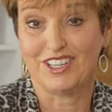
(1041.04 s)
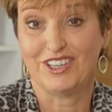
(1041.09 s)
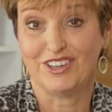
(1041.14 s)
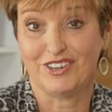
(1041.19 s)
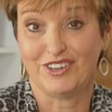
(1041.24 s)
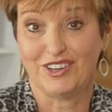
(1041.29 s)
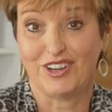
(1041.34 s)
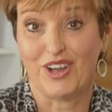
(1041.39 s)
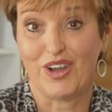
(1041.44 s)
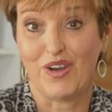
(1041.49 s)

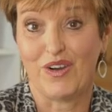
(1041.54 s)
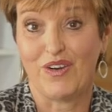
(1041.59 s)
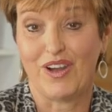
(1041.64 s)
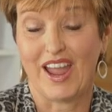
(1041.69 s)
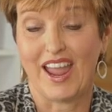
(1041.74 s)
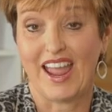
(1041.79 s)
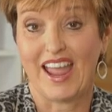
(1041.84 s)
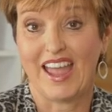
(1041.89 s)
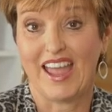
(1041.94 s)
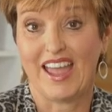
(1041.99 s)
year ago,
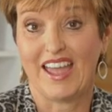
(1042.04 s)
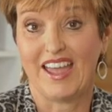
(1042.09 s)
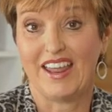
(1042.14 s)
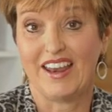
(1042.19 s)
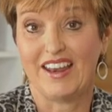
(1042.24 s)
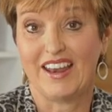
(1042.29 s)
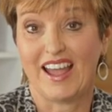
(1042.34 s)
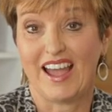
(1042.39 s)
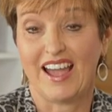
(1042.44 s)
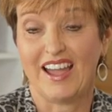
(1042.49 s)

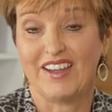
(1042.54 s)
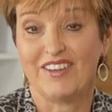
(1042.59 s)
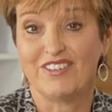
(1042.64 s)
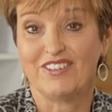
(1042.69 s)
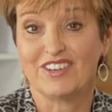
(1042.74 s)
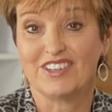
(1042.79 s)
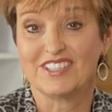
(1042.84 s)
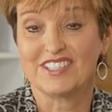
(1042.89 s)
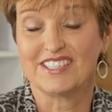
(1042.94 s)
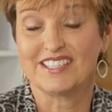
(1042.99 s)
and I
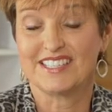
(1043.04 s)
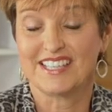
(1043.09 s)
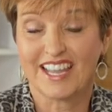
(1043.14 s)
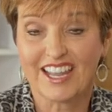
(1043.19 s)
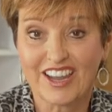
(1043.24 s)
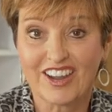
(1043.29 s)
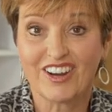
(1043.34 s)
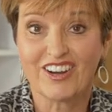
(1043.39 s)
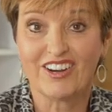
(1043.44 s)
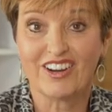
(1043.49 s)
was
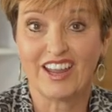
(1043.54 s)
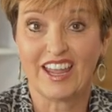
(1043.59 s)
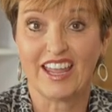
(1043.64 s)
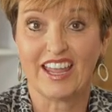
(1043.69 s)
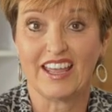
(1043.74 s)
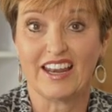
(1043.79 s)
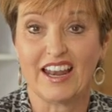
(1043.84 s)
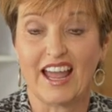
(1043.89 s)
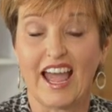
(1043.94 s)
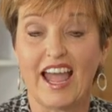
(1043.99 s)
there
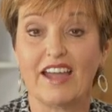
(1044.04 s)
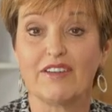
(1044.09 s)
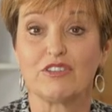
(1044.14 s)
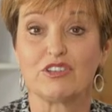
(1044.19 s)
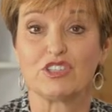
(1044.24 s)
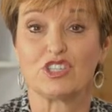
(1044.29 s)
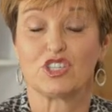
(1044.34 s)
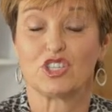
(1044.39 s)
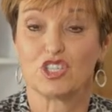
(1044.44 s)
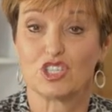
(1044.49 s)
and I
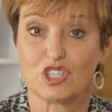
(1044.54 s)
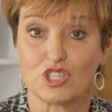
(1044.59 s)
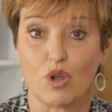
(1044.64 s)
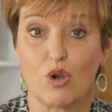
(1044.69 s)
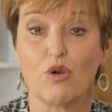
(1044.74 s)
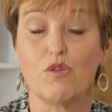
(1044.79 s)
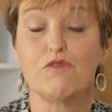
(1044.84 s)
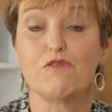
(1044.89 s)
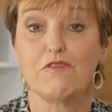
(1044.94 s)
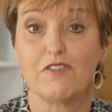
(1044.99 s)
was
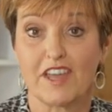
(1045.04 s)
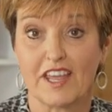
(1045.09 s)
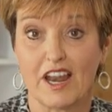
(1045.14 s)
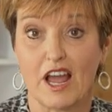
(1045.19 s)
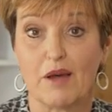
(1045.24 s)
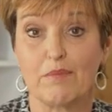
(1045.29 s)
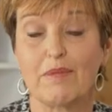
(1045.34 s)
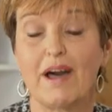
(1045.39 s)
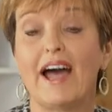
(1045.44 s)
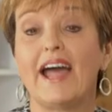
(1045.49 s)
so fed
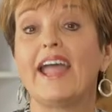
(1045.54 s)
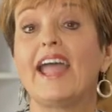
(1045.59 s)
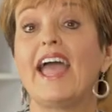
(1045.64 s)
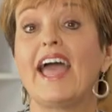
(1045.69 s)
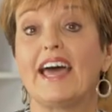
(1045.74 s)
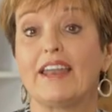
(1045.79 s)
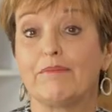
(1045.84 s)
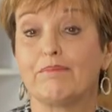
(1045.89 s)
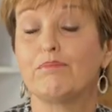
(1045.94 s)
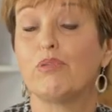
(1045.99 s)
up. I
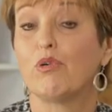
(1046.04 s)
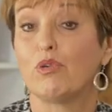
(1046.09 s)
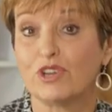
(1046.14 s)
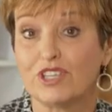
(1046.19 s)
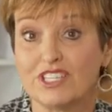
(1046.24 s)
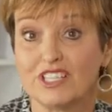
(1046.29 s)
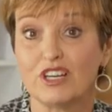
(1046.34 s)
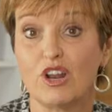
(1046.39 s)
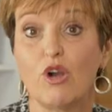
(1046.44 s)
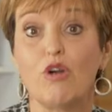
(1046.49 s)
had
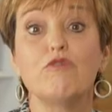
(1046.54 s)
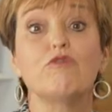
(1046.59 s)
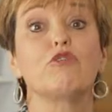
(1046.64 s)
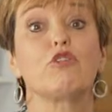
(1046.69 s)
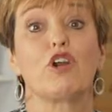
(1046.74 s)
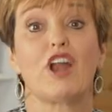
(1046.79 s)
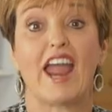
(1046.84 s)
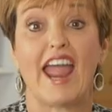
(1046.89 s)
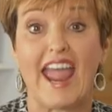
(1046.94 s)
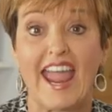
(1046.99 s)
poison oak
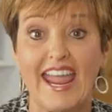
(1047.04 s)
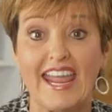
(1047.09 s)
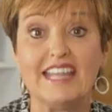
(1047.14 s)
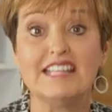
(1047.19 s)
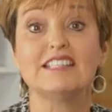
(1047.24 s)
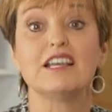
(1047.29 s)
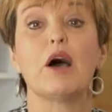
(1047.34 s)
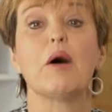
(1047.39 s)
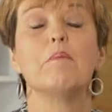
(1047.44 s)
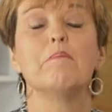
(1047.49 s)
for
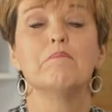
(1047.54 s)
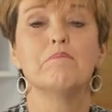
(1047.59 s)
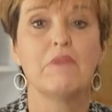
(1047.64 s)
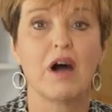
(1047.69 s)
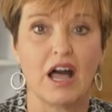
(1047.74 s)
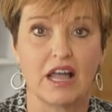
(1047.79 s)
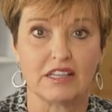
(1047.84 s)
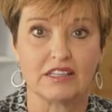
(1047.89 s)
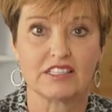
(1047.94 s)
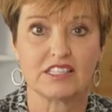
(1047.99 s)
eight
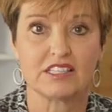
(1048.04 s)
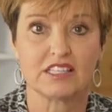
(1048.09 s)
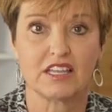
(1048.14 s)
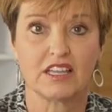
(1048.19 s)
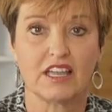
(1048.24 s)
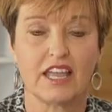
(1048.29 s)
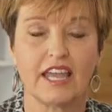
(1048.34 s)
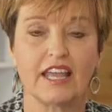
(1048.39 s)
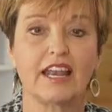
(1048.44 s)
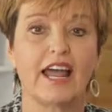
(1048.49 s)
months.
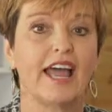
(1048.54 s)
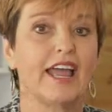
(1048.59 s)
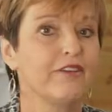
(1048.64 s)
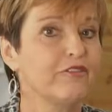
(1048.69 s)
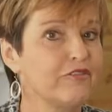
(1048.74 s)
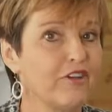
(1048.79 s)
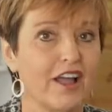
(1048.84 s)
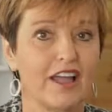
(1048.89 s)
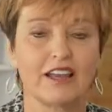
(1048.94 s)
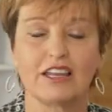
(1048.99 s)
And I
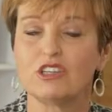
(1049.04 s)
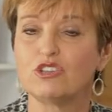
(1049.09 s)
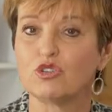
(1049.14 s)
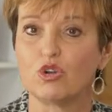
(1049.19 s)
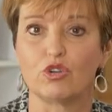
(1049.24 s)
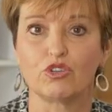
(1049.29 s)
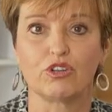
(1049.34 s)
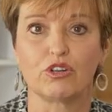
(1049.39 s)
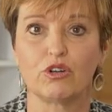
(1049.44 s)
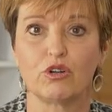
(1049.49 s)
finally
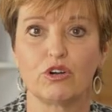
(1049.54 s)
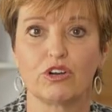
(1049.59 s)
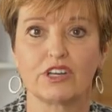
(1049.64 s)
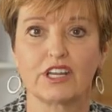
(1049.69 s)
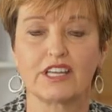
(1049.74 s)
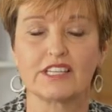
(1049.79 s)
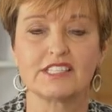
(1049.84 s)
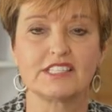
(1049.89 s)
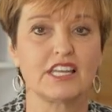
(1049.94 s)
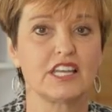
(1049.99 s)
told the Lord,
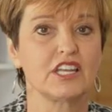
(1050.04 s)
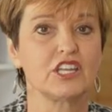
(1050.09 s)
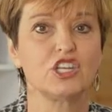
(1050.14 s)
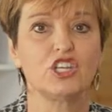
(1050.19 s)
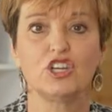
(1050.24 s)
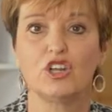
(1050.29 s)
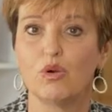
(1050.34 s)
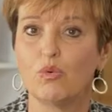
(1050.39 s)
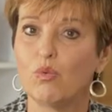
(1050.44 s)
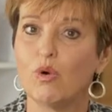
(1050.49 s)
I said,
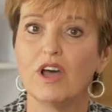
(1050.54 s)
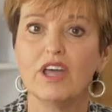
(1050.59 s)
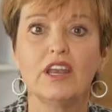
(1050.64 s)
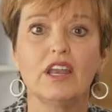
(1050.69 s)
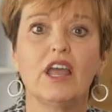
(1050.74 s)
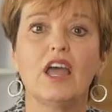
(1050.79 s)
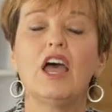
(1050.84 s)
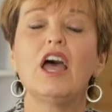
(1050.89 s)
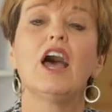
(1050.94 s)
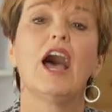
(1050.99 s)
you know
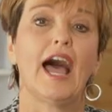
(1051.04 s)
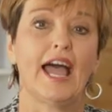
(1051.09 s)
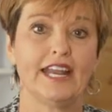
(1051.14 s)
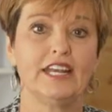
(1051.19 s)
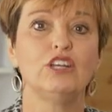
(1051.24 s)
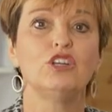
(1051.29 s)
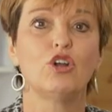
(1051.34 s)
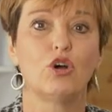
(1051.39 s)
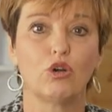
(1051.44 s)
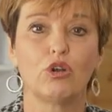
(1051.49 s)
what? I
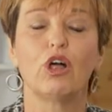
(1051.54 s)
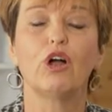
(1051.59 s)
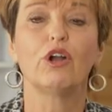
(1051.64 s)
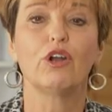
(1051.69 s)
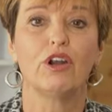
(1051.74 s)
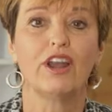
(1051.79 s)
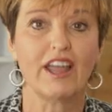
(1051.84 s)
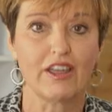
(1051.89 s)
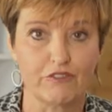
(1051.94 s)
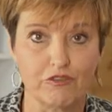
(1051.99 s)
no
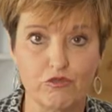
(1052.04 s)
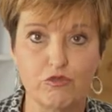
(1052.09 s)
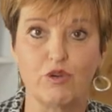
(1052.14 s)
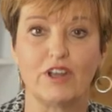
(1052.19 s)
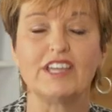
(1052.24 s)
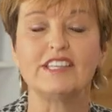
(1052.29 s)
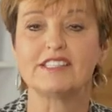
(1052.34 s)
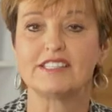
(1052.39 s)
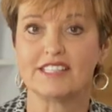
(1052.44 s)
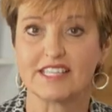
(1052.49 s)
longer have
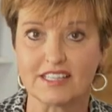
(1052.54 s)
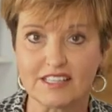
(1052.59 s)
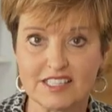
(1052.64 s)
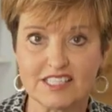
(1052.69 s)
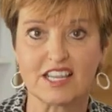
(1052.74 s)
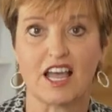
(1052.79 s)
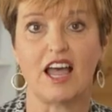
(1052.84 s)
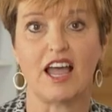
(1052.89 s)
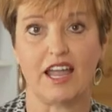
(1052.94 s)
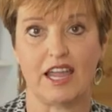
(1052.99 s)
wasting
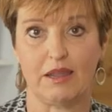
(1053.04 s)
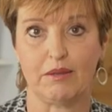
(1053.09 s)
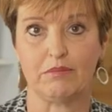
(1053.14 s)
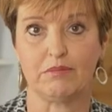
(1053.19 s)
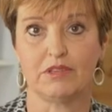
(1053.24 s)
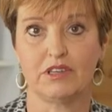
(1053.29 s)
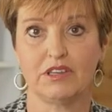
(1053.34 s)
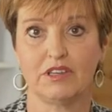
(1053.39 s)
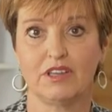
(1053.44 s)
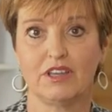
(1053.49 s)

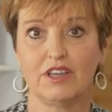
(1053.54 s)
time